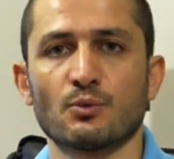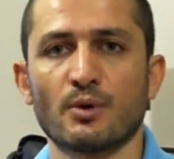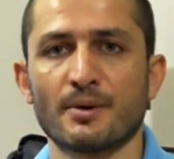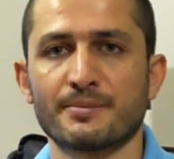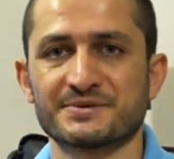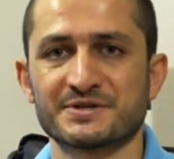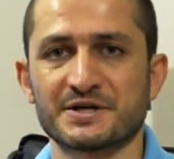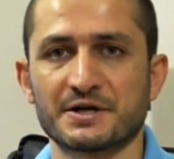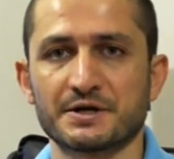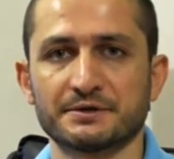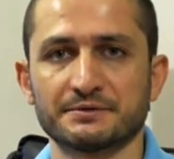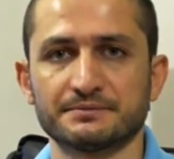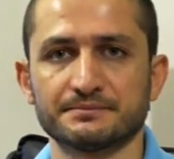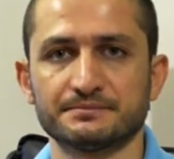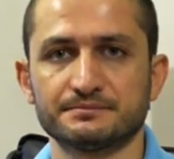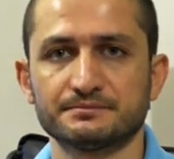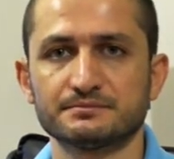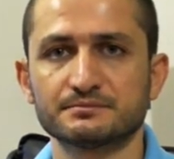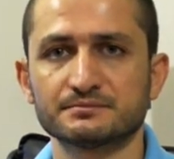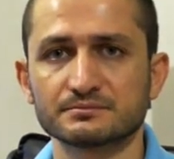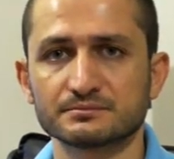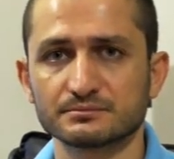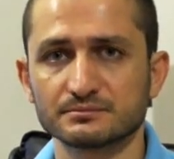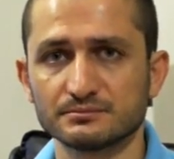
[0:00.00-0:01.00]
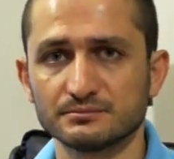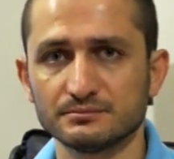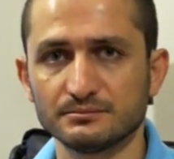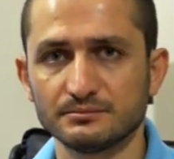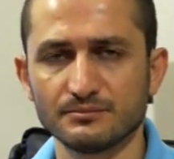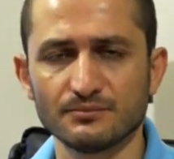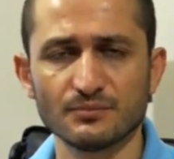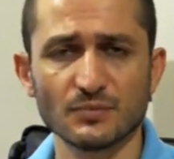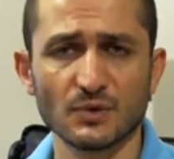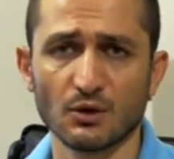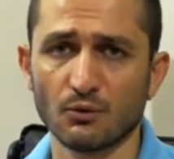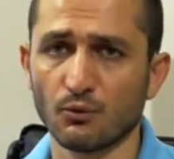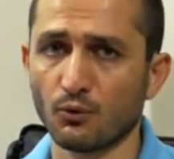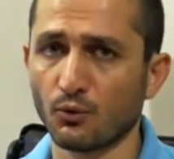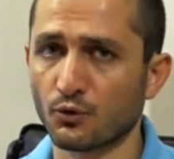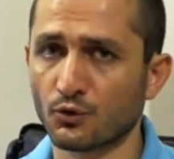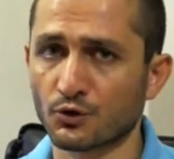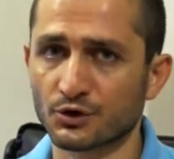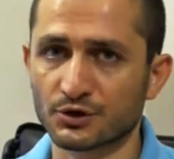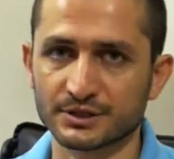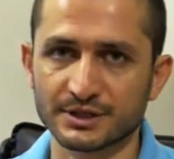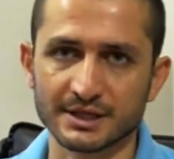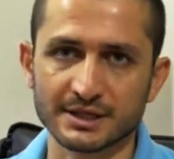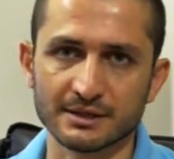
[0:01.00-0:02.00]
website
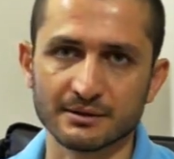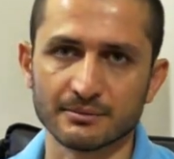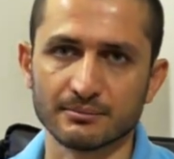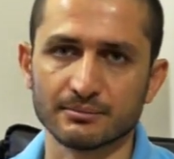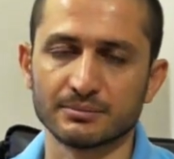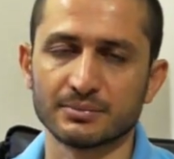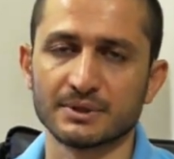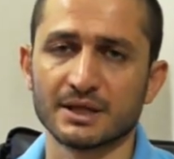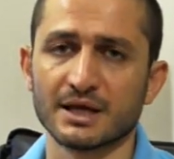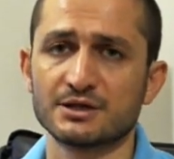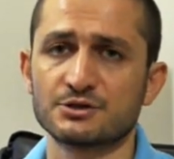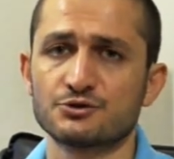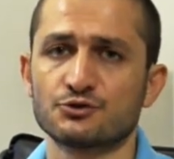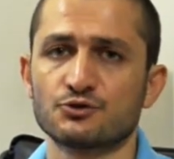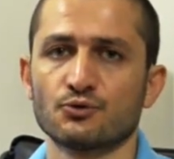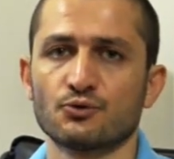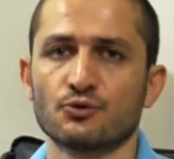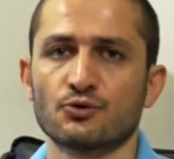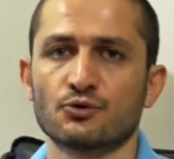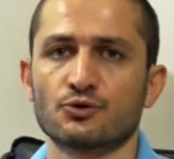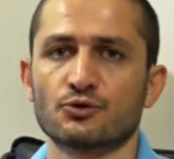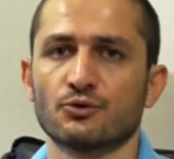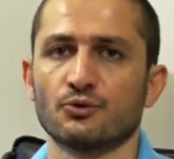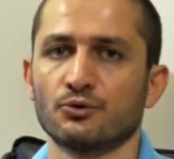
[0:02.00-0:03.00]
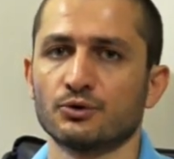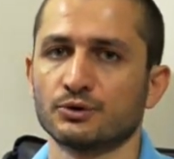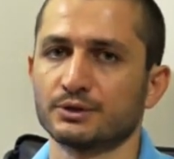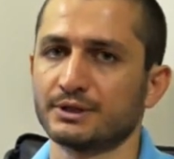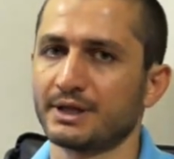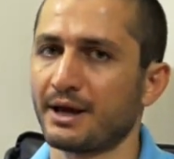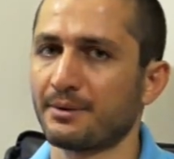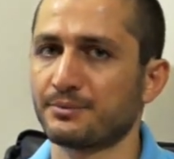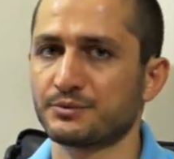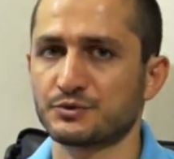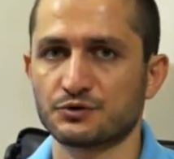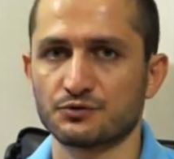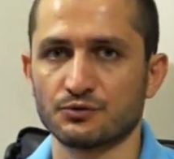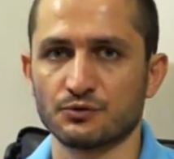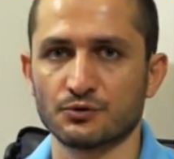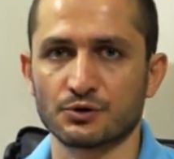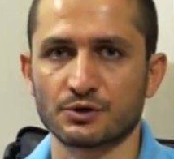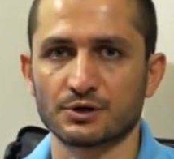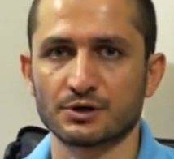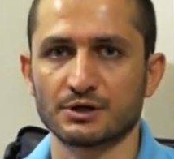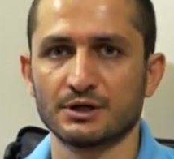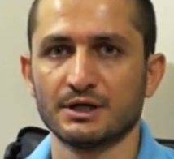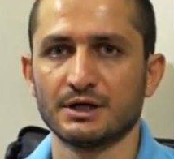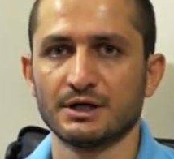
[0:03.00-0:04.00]
or the Play Store or the App Store